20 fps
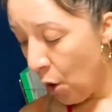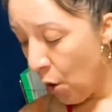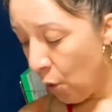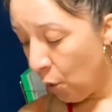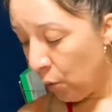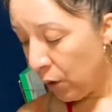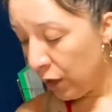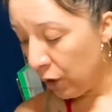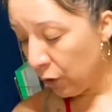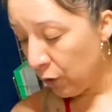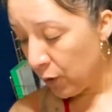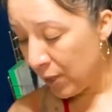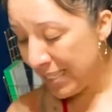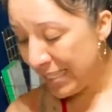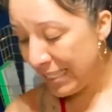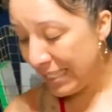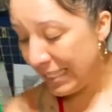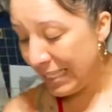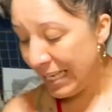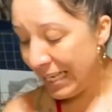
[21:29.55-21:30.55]
we are going
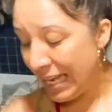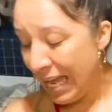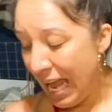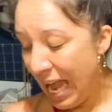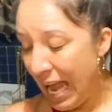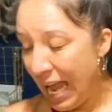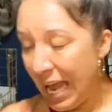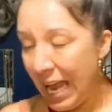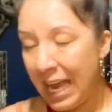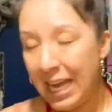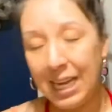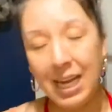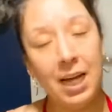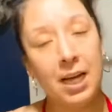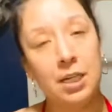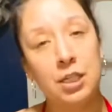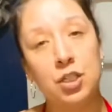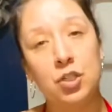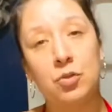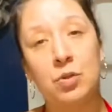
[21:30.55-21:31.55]
to need
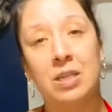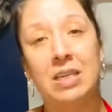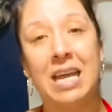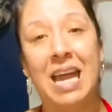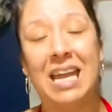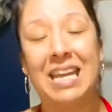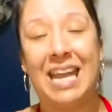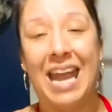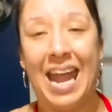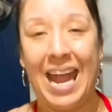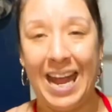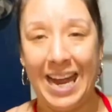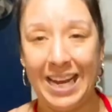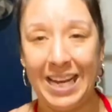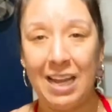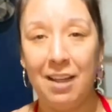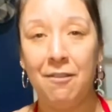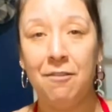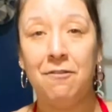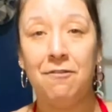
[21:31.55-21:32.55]

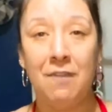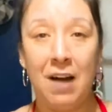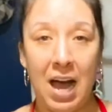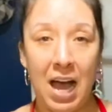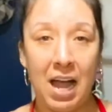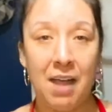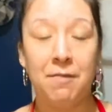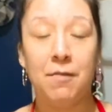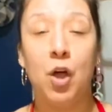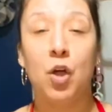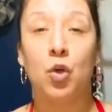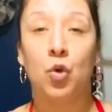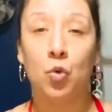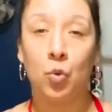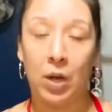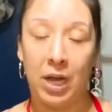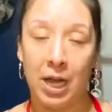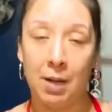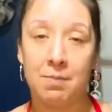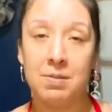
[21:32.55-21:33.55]
885
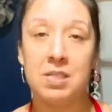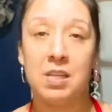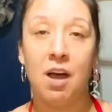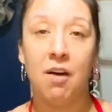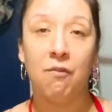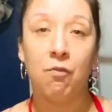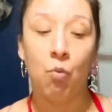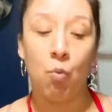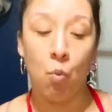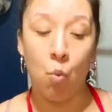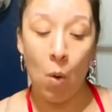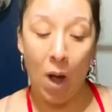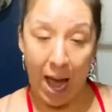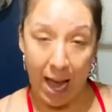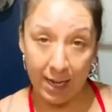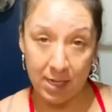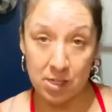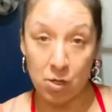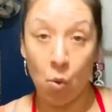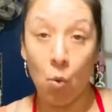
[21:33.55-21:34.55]
grams of
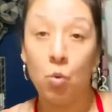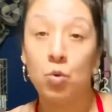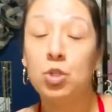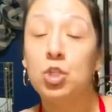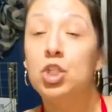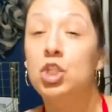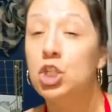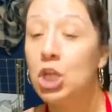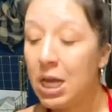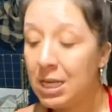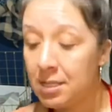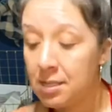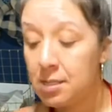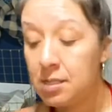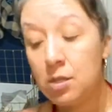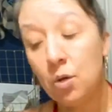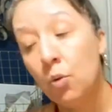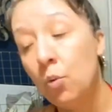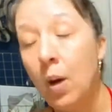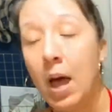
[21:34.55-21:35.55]
wax, just
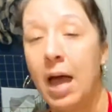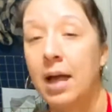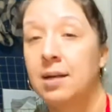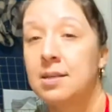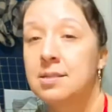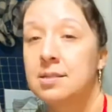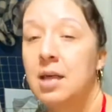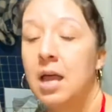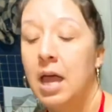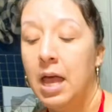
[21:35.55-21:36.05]
the wax.